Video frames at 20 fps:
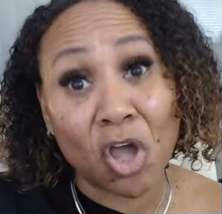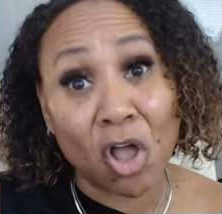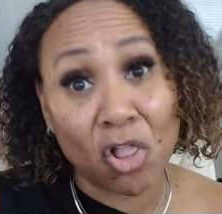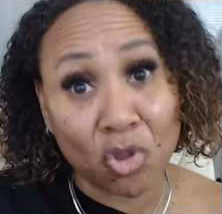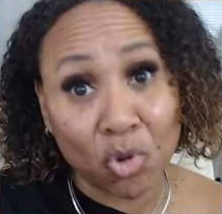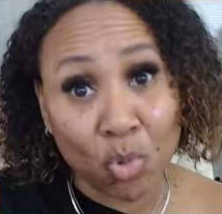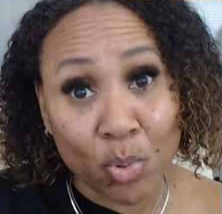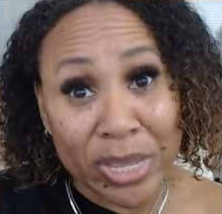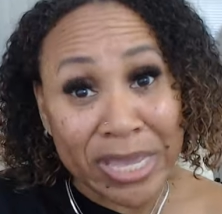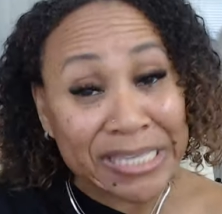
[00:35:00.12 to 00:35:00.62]

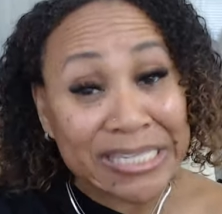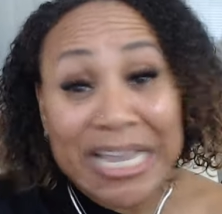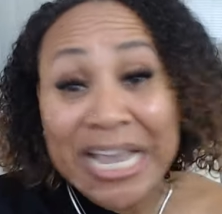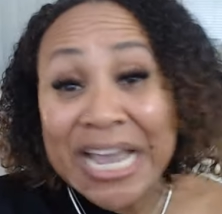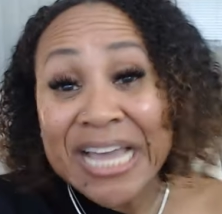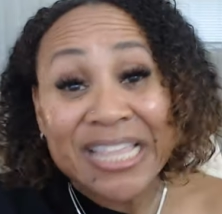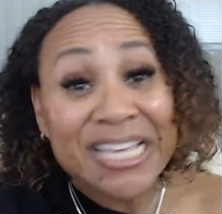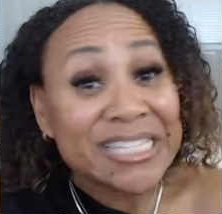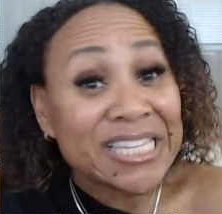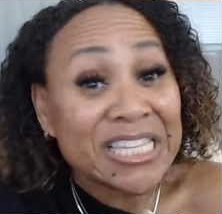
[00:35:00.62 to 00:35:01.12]
dollar weeks.
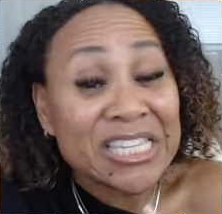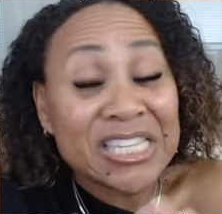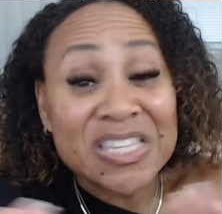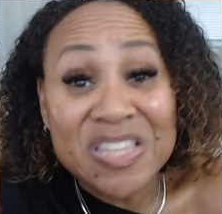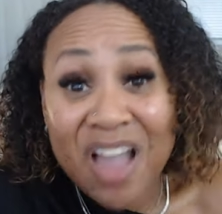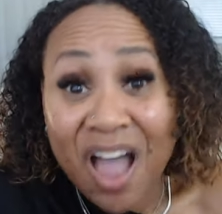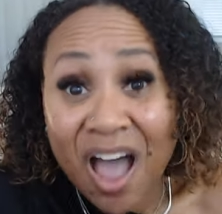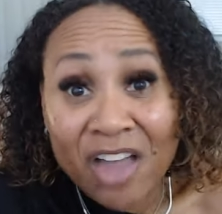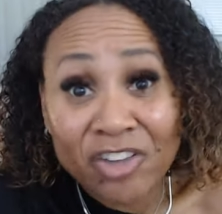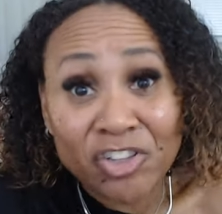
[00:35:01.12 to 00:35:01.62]
This is
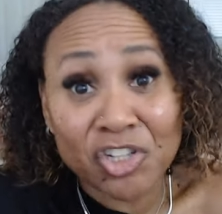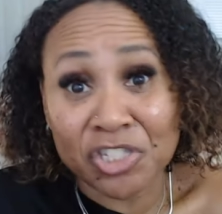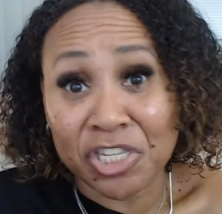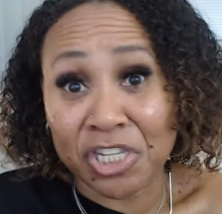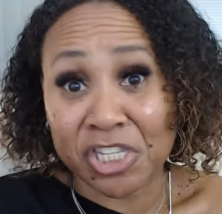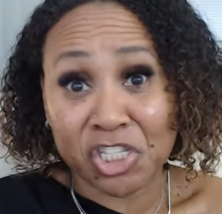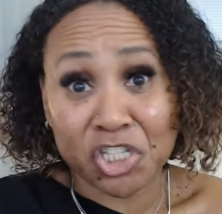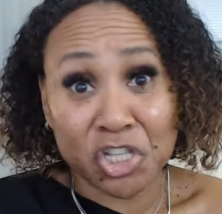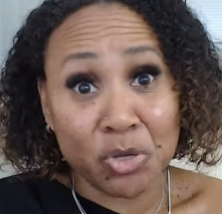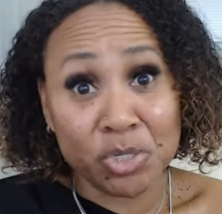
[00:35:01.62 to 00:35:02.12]
not just
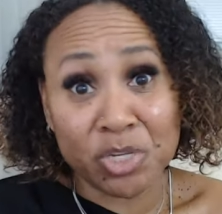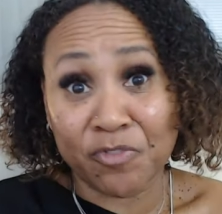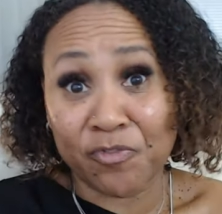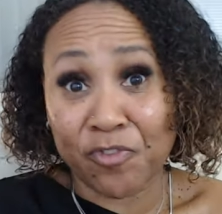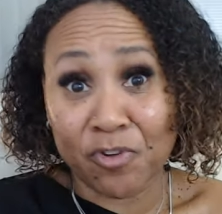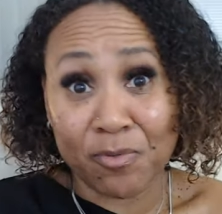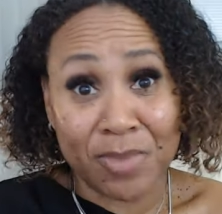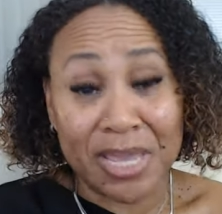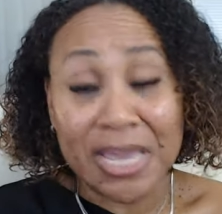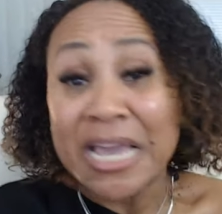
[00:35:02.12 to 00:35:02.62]
exclusive
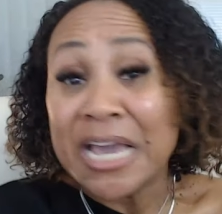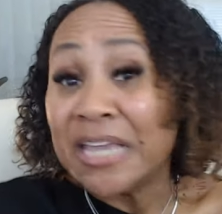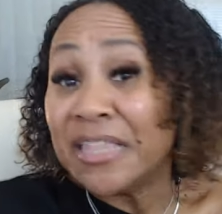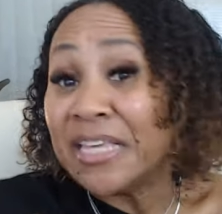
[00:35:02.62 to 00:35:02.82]
for me.